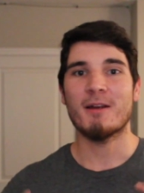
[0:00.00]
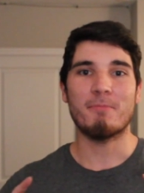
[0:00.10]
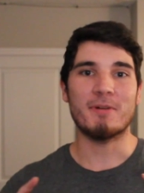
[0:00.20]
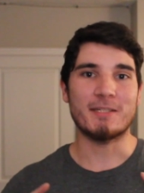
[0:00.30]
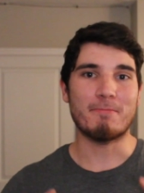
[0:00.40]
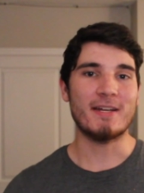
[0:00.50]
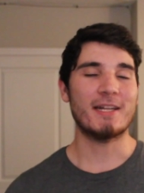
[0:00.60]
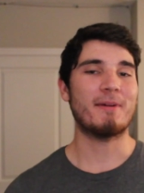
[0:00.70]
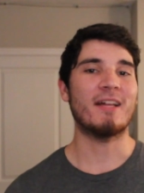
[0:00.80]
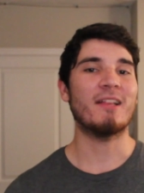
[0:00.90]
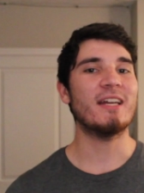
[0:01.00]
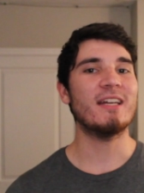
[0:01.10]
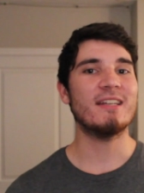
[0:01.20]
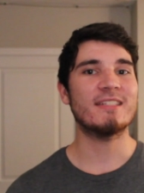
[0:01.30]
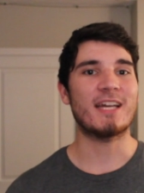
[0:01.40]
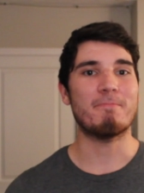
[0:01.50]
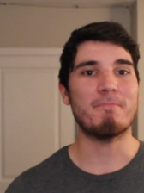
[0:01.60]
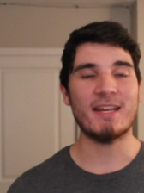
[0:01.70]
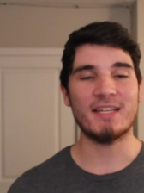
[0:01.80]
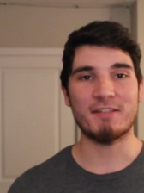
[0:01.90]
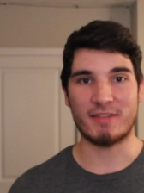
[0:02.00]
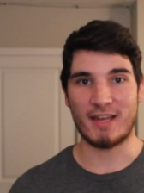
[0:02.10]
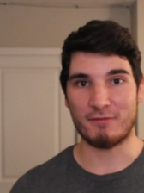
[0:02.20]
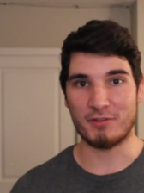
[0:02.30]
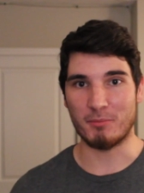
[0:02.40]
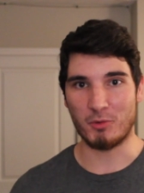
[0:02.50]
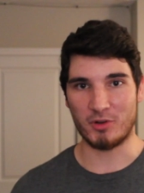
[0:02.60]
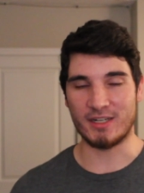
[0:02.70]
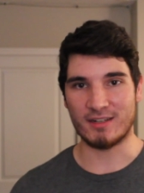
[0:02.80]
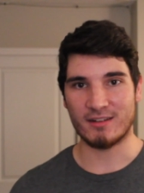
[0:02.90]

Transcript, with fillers: but depending upon how late it is, I may leave that for the morning.